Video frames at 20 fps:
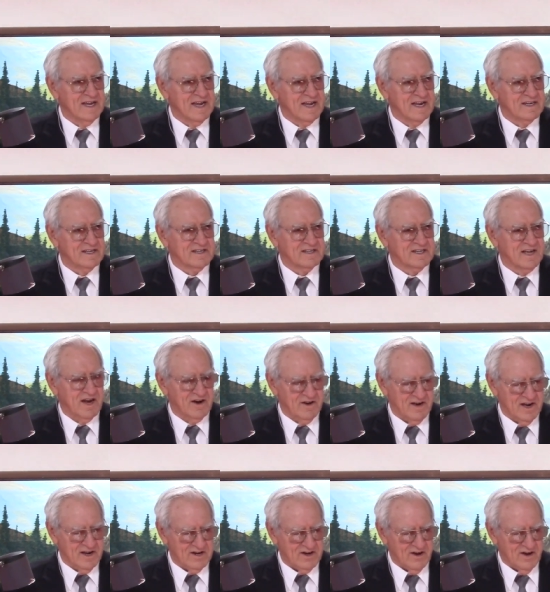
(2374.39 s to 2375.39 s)
and to
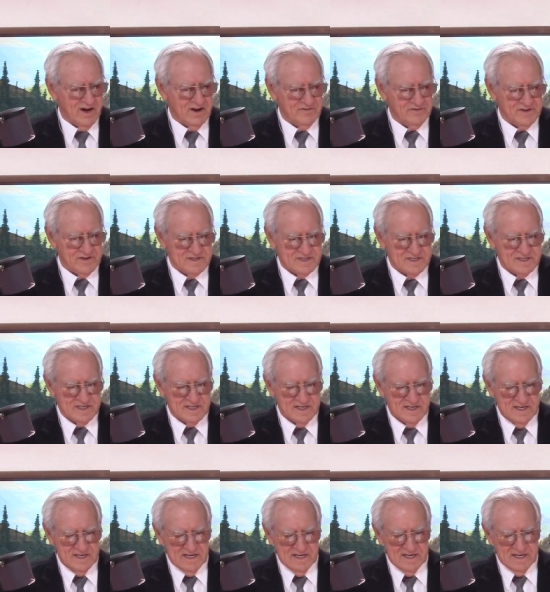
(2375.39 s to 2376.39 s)
carry an office
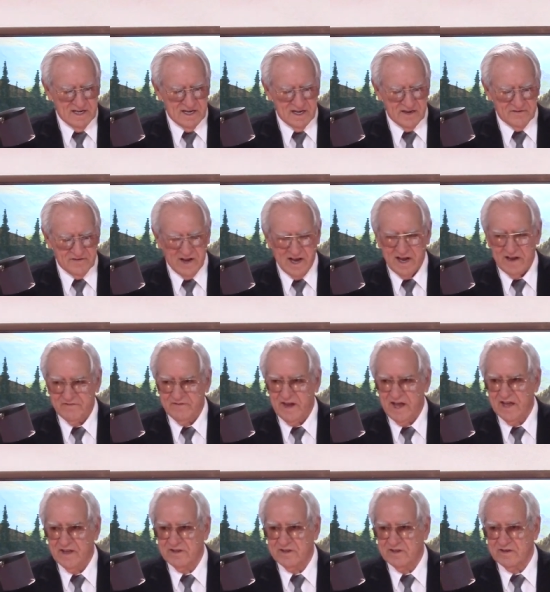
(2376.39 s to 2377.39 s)
of high
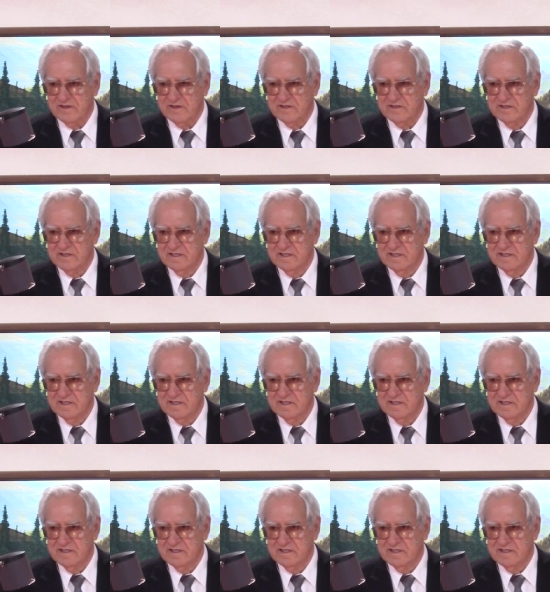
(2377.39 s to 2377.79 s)
value,